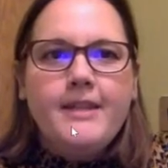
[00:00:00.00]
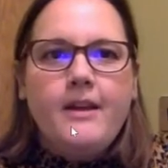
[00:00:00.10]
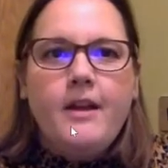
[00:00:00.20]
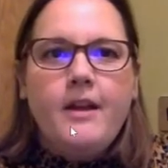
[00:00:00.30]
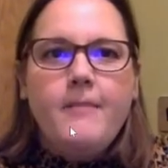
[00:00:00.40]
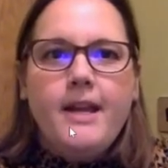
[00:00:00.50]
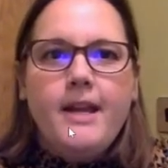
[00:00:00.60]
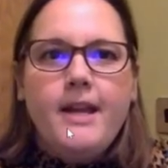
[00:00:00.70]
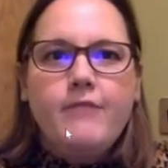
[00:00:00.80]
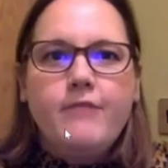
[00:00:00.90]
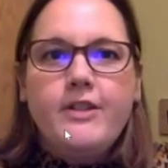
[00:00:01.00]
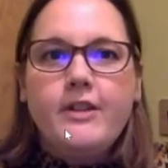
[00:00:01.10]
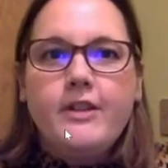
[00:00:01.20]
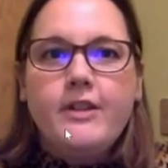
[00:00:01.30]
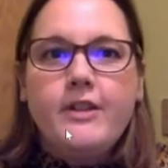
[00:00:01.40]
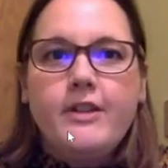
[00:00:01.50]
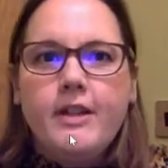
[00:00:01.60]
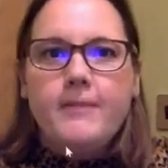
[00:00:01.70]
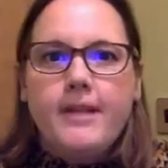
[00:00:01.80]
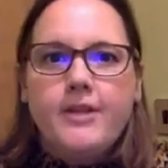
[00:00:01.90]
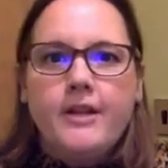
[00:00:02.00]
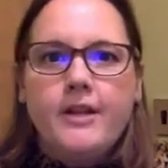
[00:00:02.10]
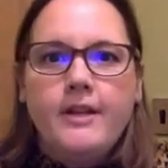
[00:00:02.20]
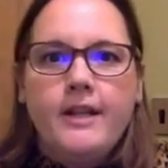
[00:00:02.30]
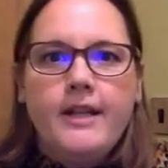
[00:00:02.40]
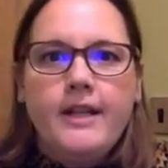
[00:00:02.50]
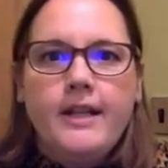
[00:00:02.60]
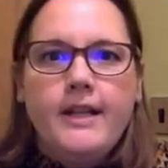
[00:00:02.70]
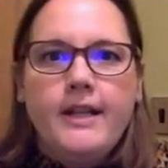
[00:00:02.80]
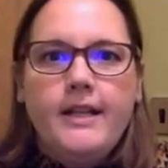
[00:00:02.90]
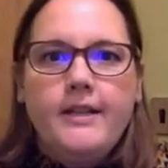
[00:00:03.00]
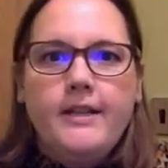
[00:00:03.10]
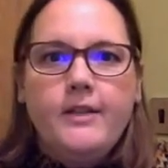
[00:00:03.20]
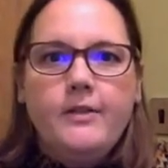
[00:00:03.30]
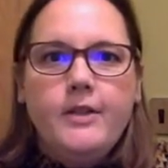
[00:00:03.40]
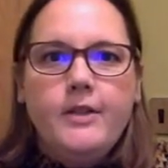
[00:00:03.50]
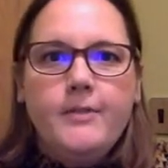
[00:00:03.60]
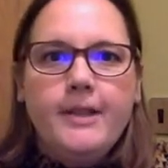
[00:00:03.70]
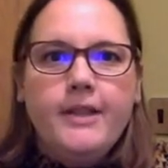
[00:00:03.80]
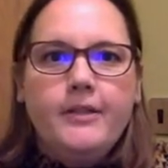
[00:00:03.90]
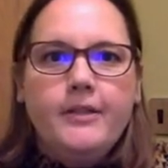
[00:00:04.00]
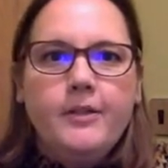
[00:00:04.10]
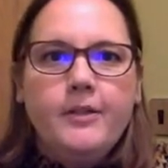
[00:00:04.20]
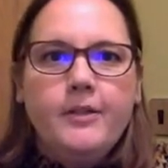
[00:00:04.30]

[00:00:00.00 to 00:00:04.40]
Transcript: I'm a risk and compliance manager in Lloyds Banking Group.